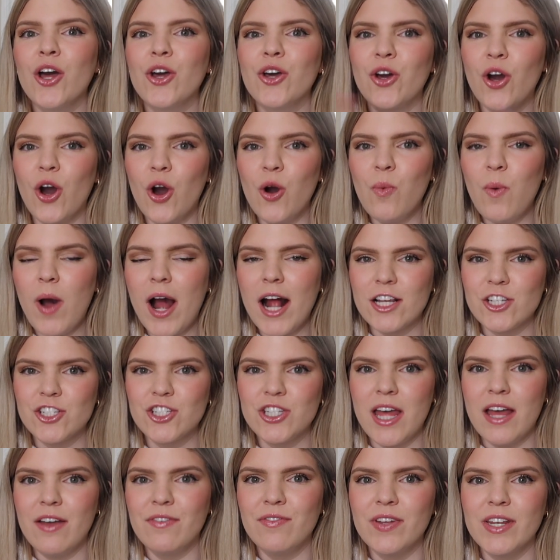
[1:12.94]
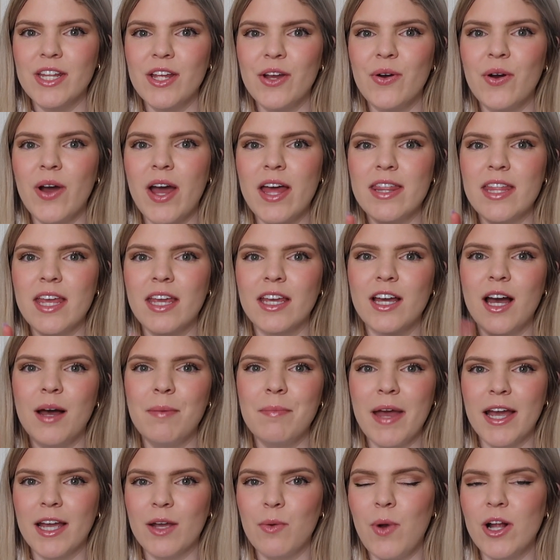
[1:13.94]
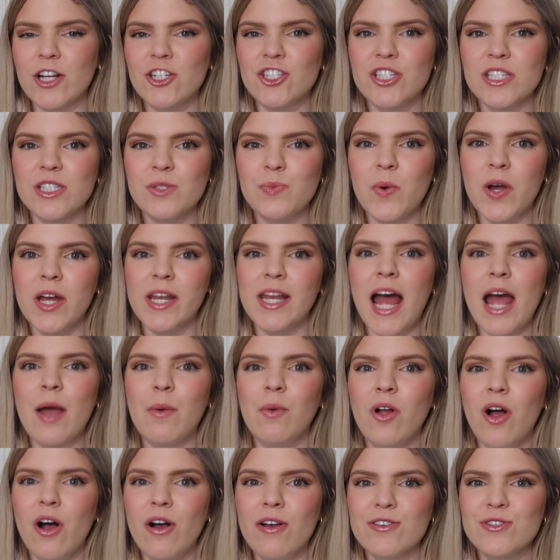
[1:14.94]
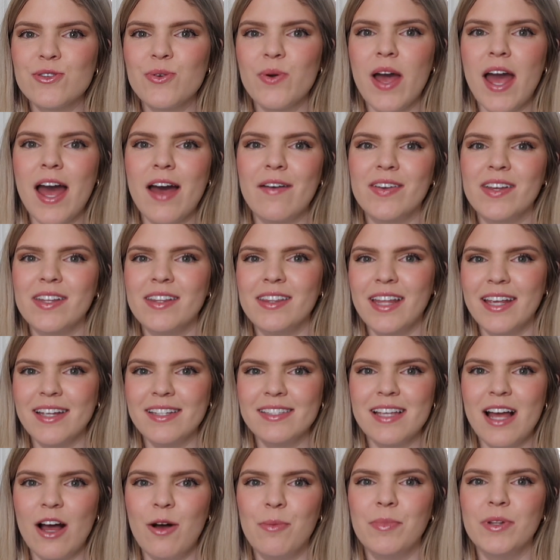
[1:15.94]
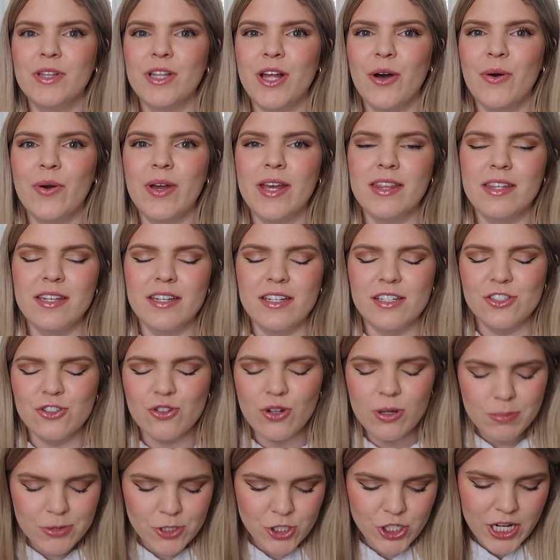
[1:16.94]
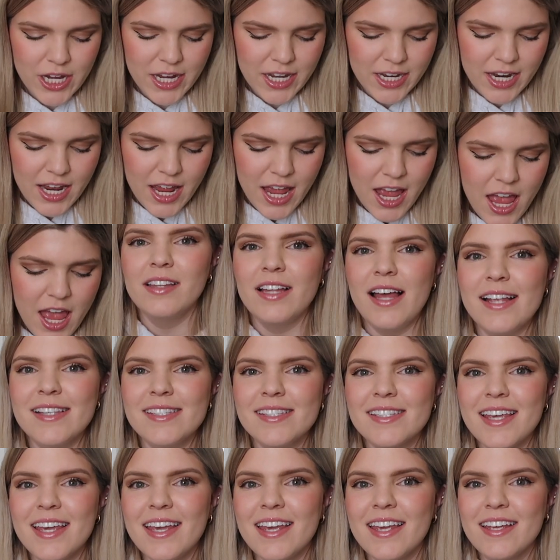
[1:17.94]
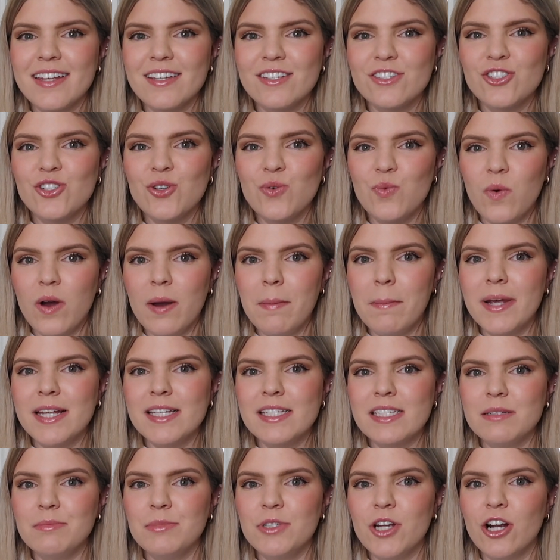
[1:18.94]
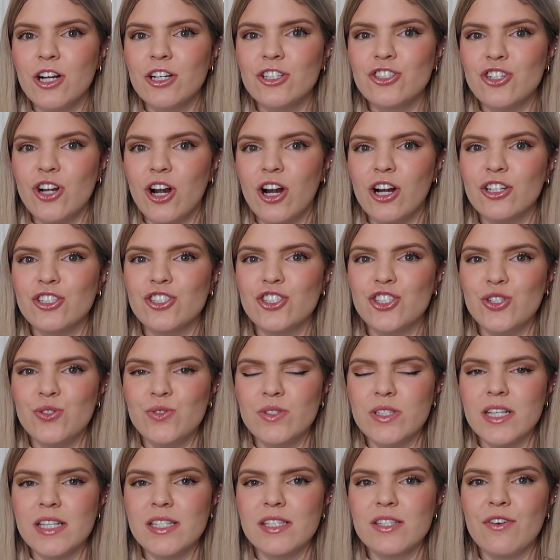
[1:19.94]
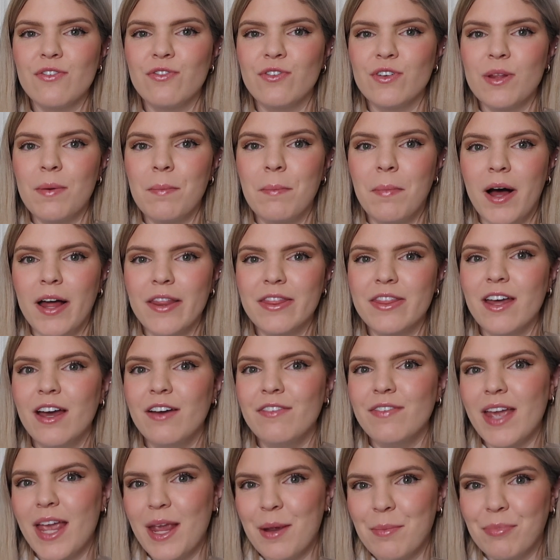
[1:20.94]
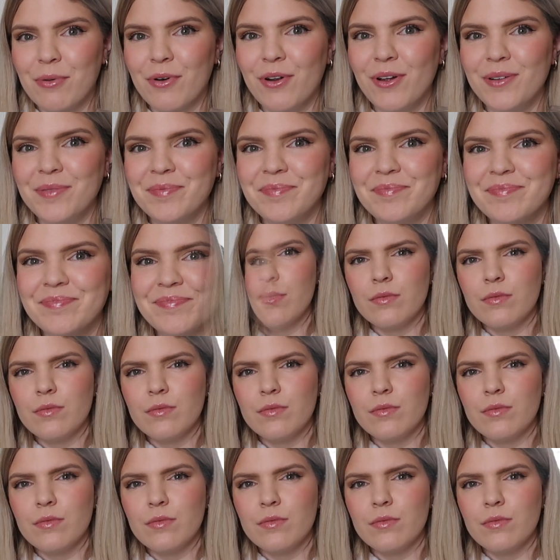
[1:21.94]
go watch that video and then come back and watch this one. I will also have it linked down below in the description. Let's get into what my TBR jar chooses for the month of April.